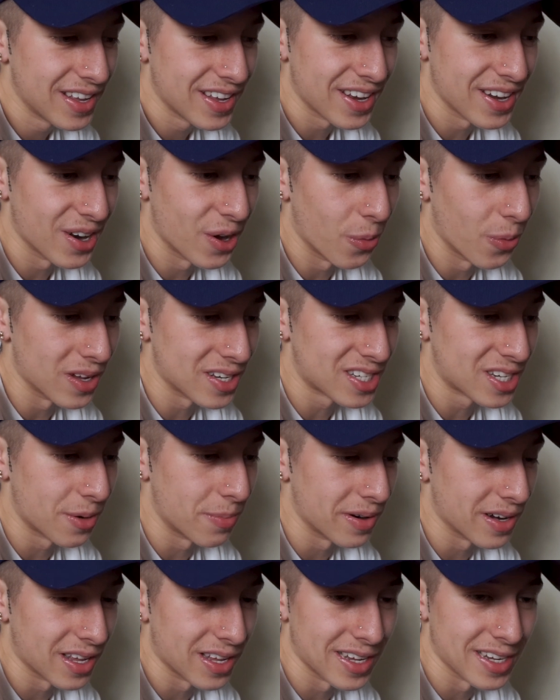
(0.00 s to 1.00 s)
what
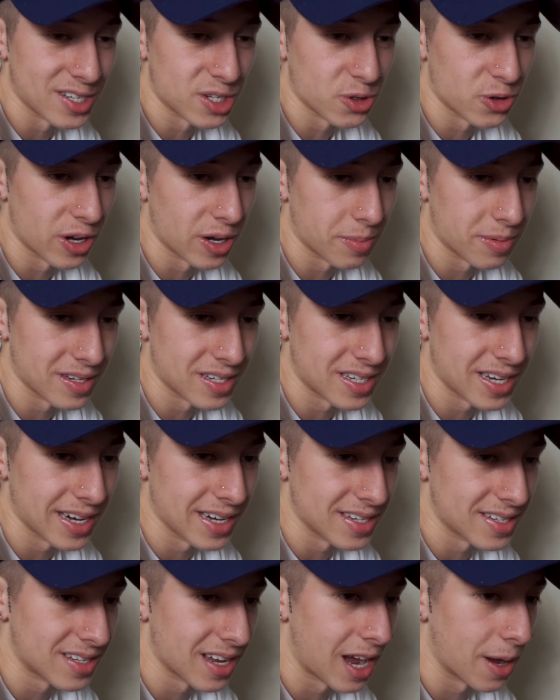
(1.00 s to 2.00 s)
somebody on Instagram could say
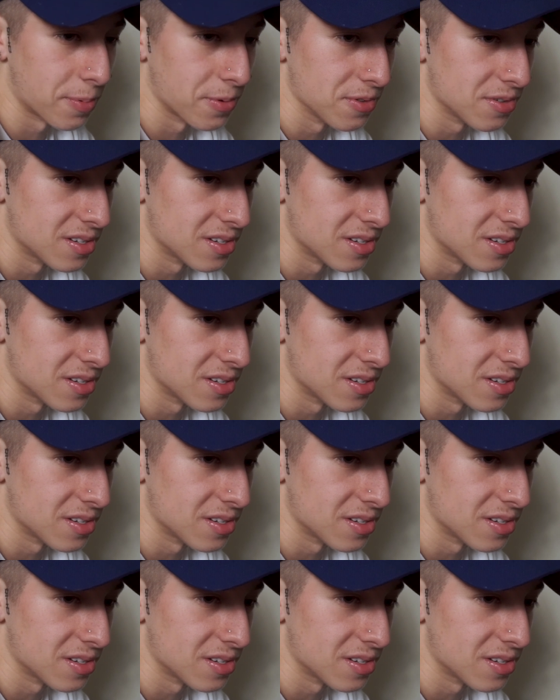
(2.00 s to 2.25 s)
to stop you.